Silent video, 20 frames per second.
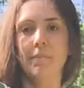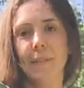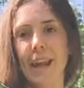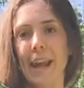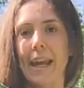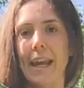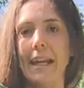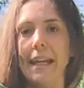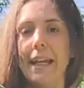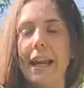
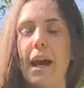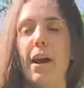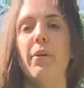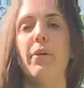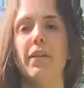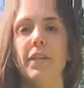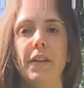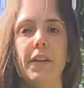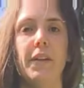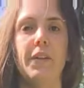hanging out
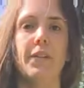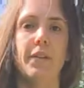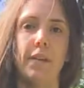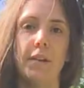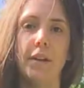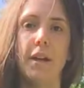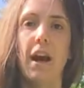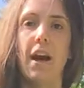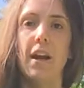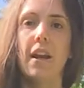with you
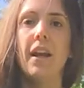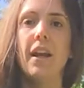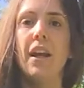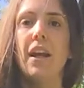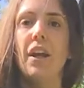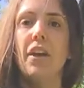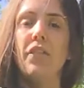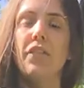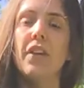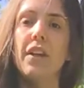and not
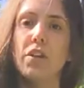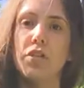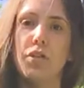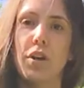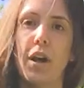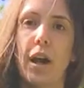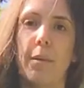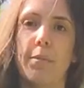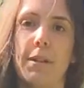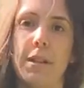feeling
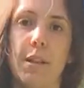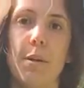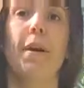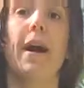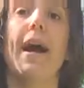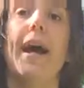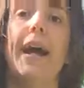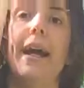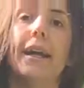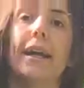trapped in the
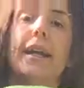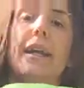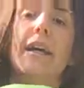bag.